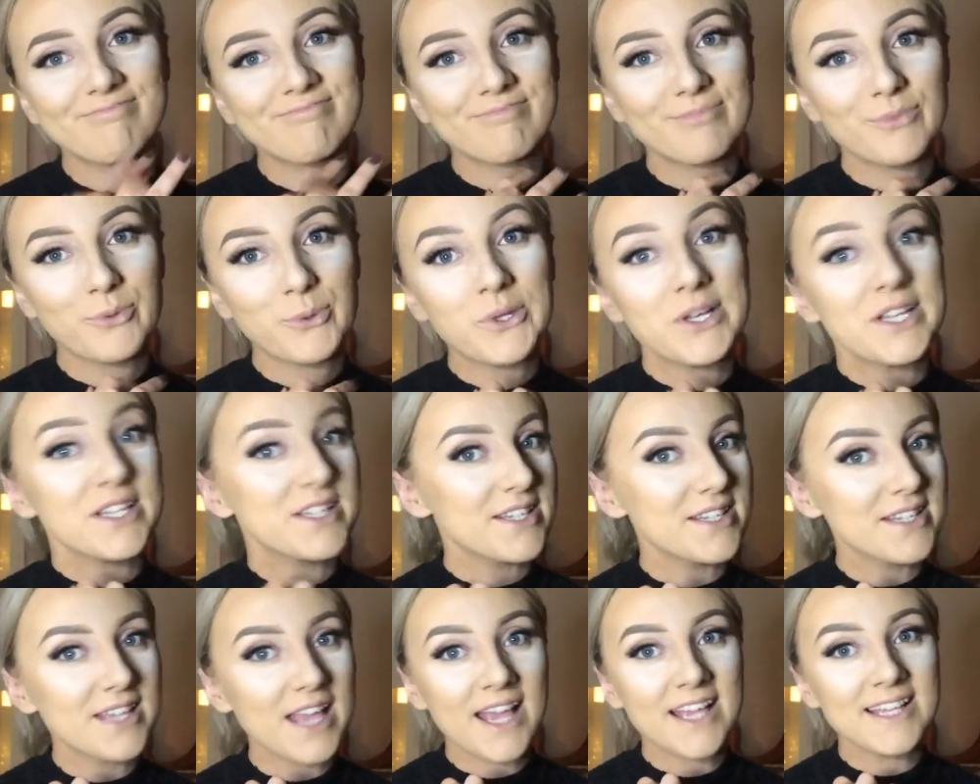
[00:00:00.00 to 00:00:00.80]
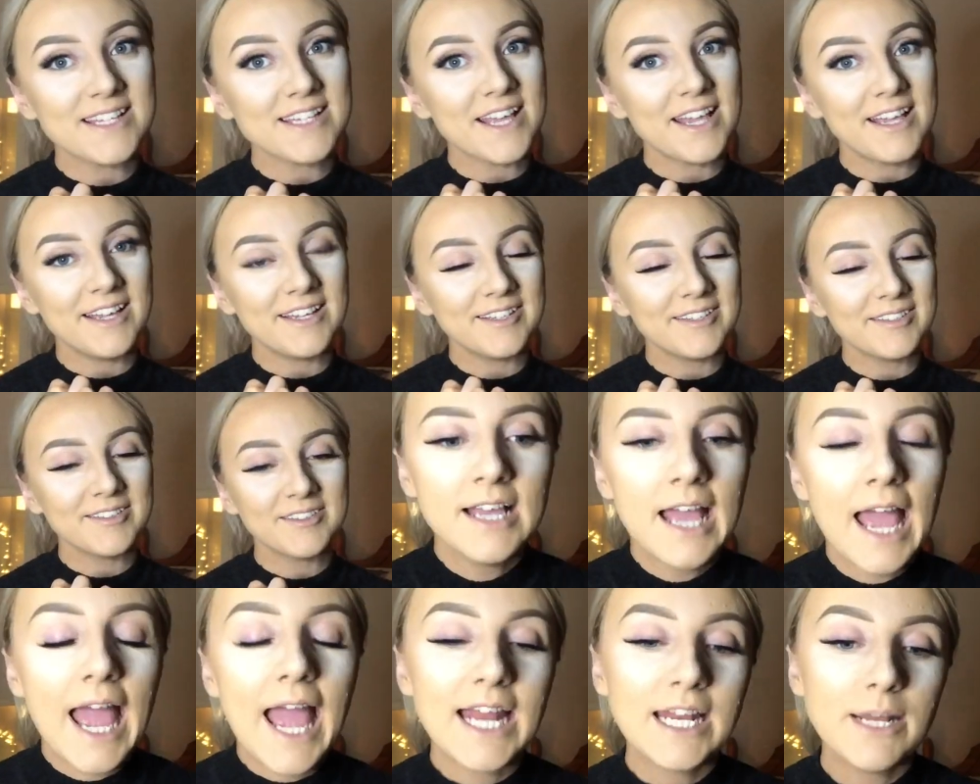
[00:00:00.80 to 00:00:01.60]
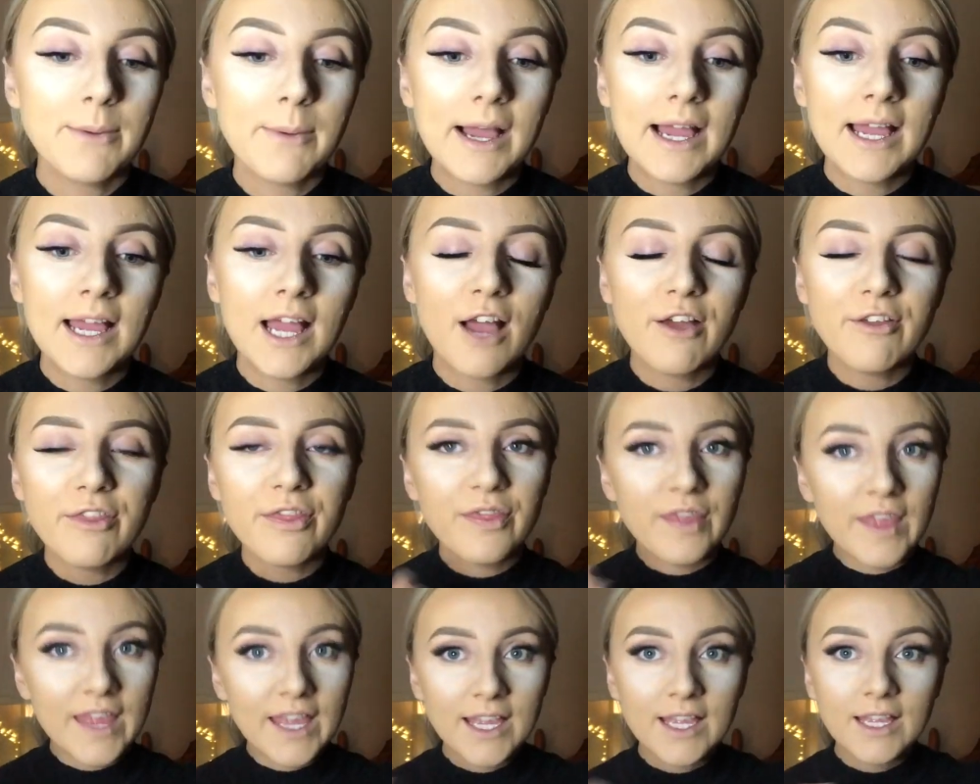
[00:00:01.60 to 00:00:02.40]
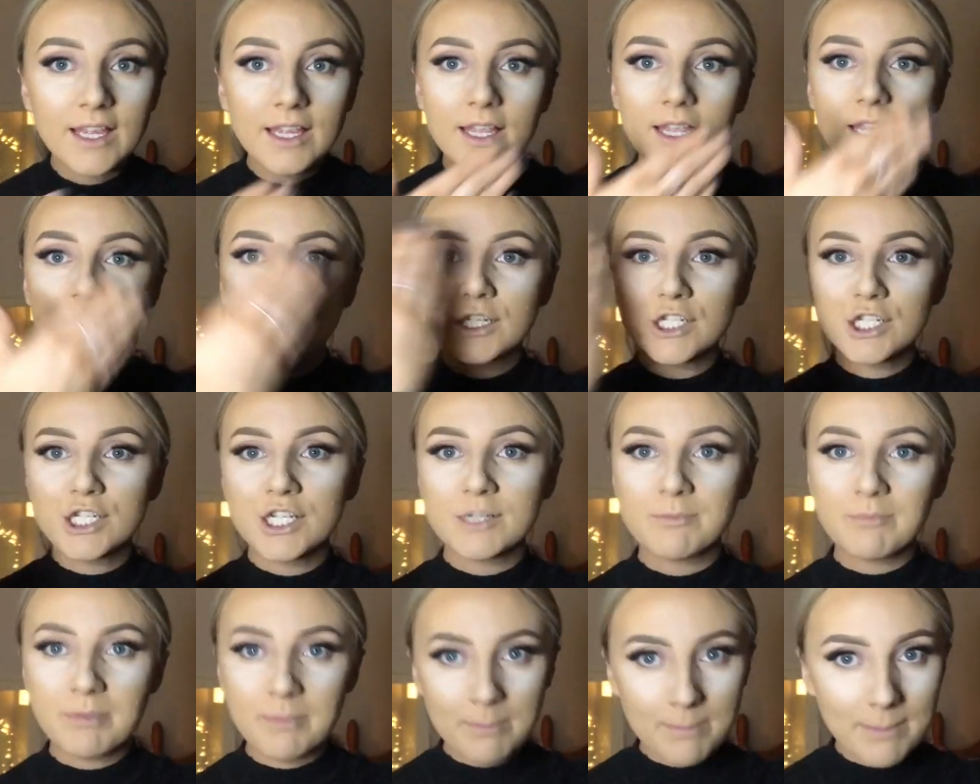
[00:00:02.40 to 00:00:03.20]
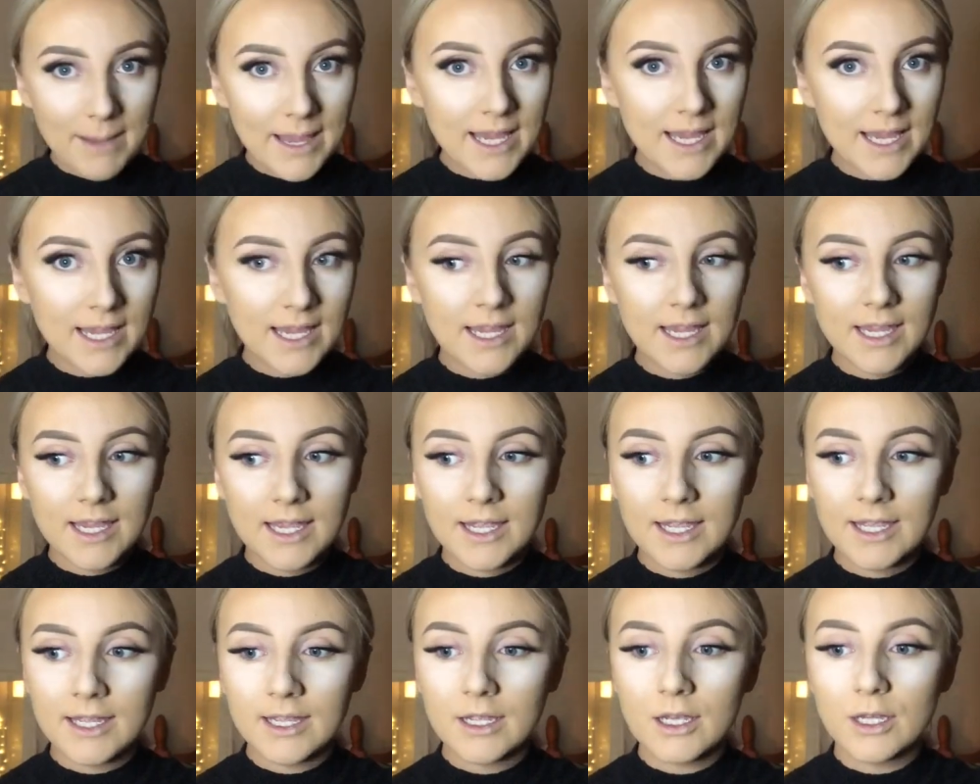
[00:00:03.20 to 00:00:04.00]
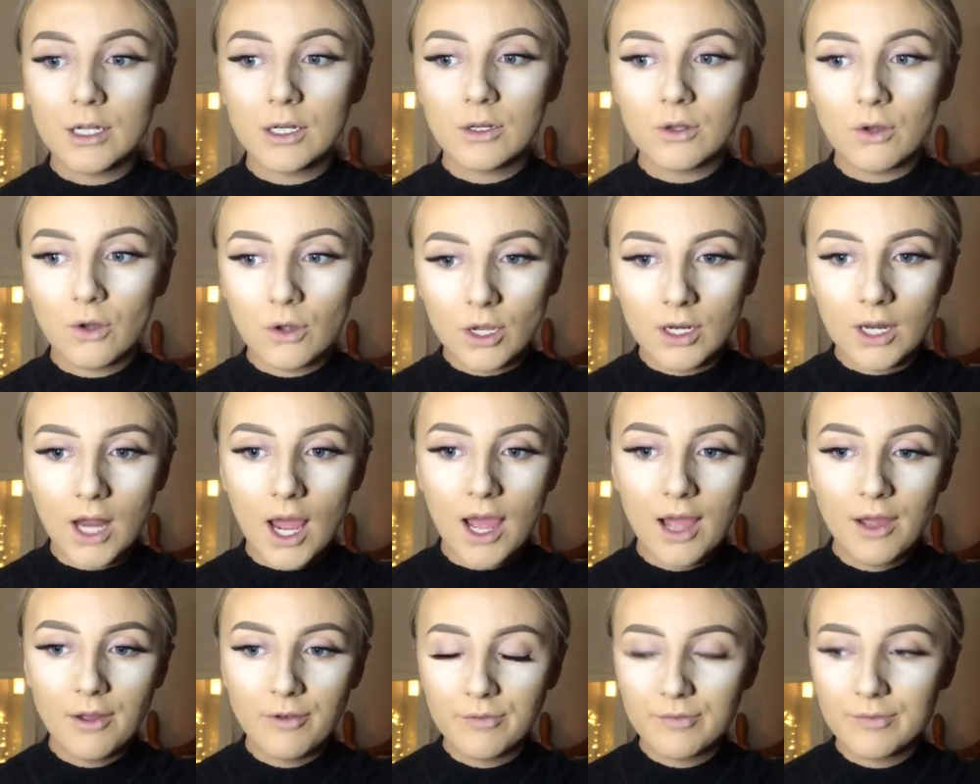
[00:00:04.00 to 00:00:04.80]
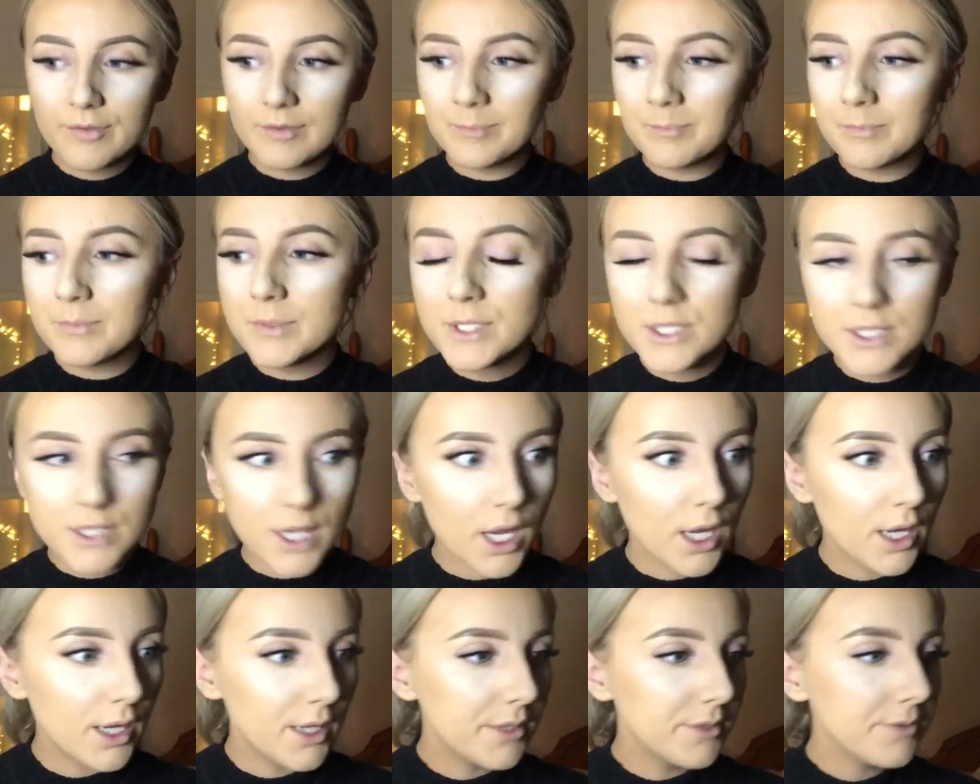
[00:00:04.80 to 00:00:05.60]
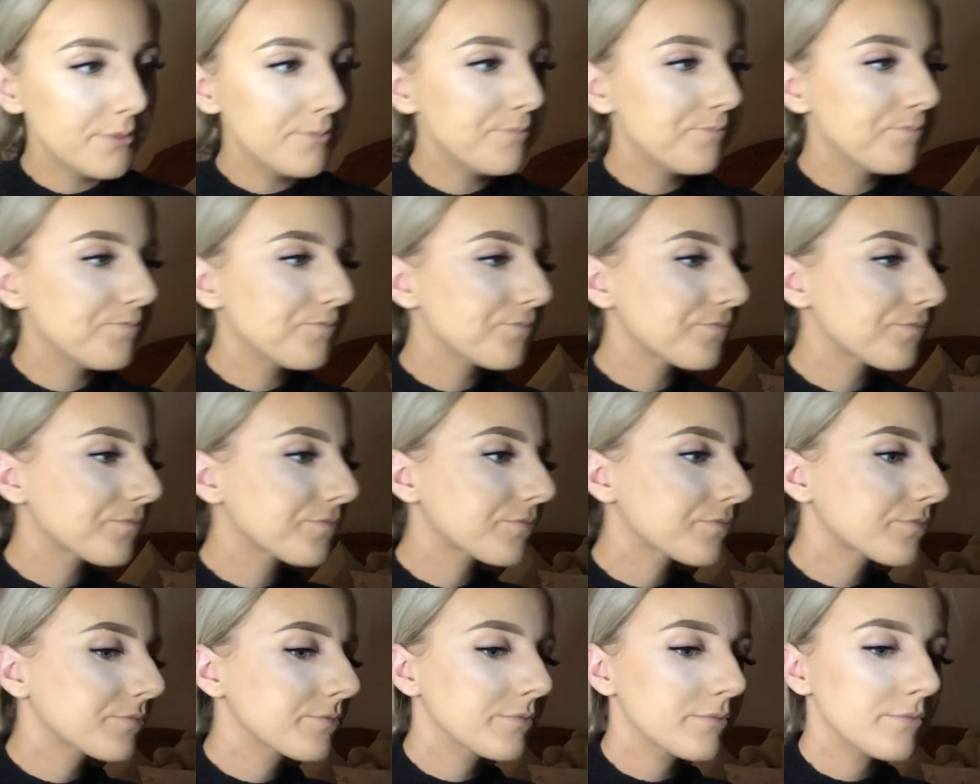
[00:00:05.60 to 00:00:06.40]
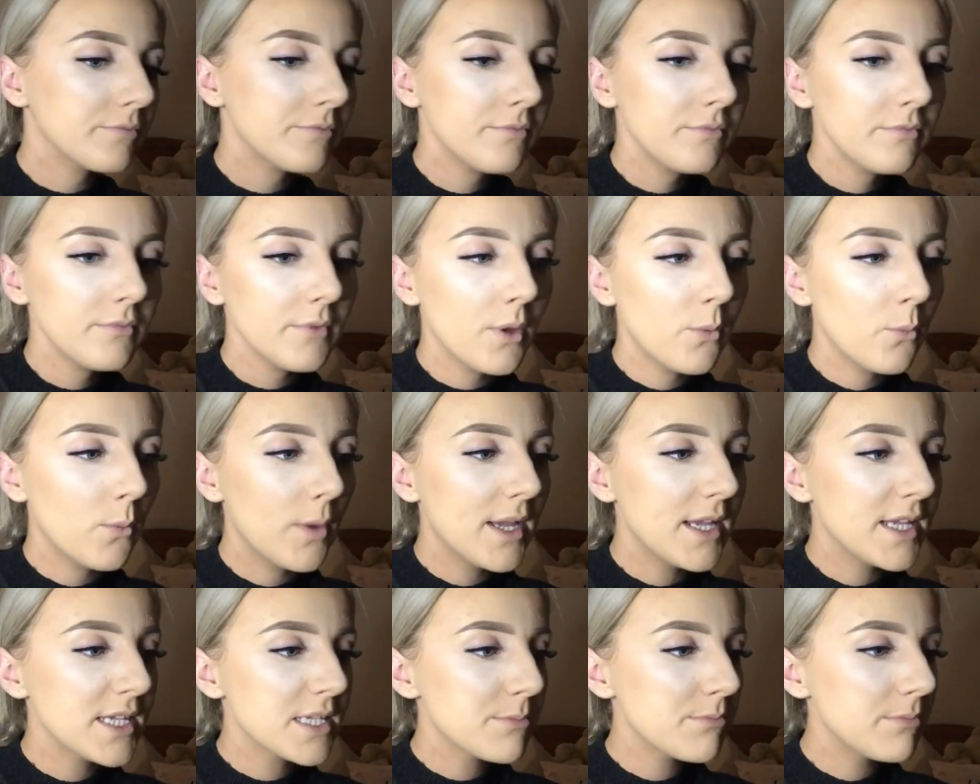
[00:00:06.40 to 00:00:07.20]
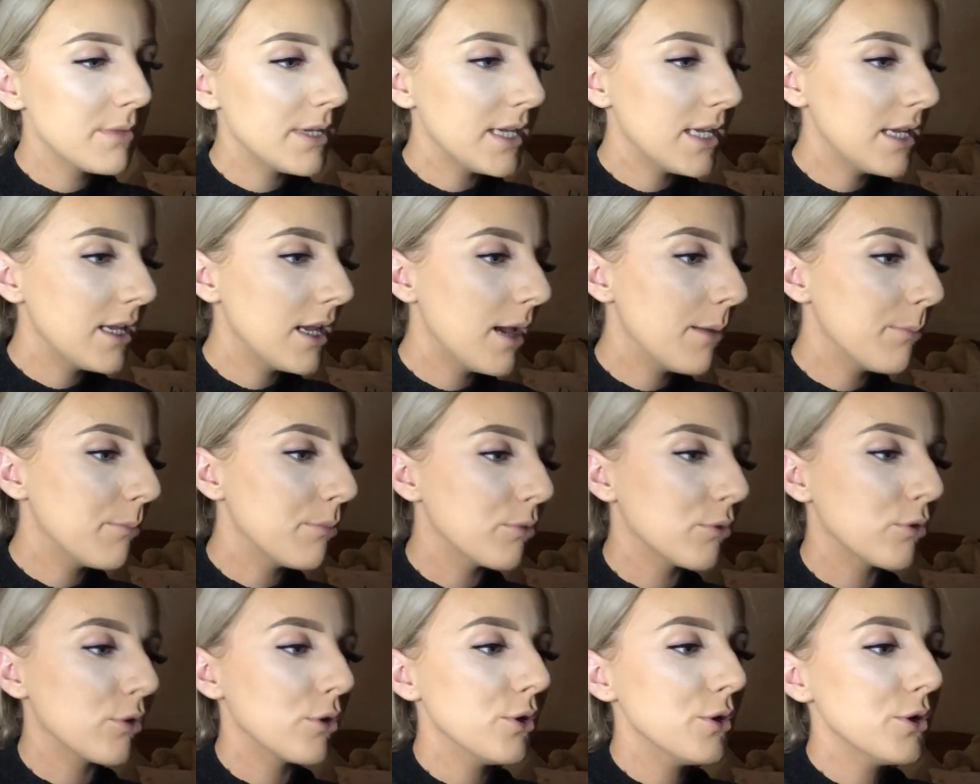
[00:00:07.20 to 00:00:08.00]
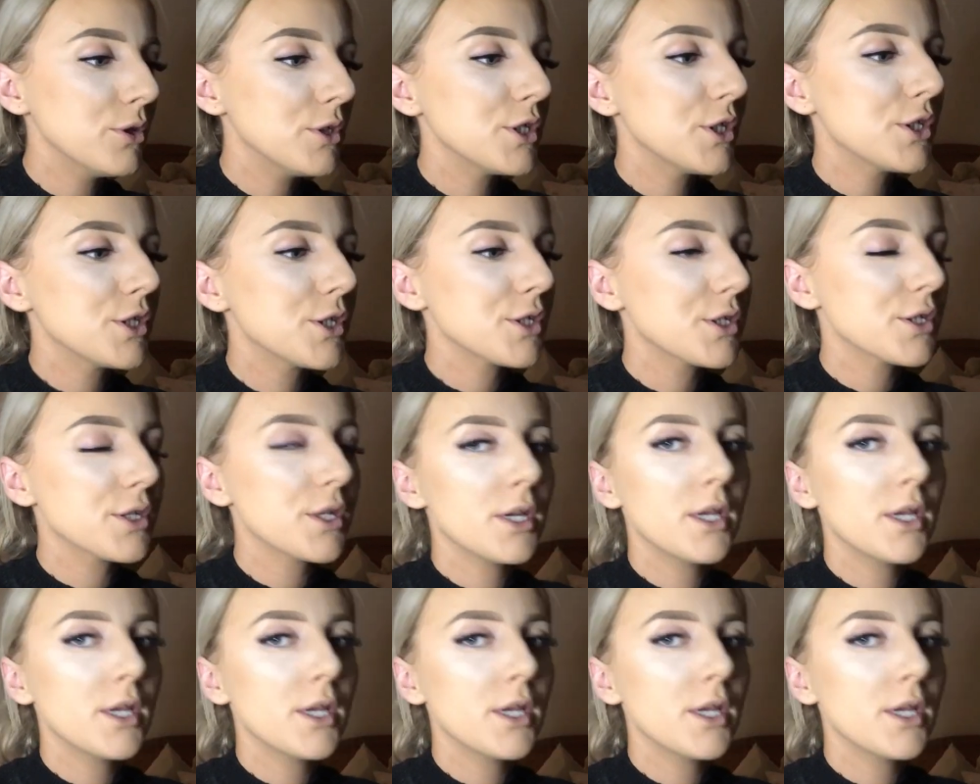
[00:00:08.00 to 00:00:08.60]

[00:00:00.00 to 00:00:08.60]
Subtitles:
What is this hair saying? Anyway, I think she's been baking long enough, so where's me brush?